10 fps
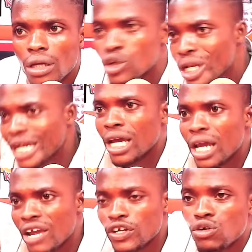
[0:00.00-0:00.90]
Unique
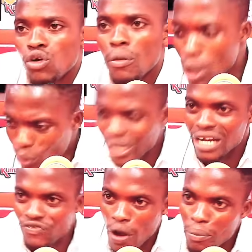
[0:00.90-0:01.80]
cafe club. Me we the
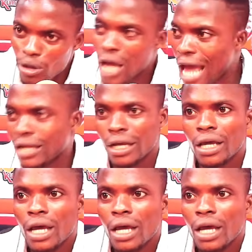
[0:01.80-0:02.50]
difference ah.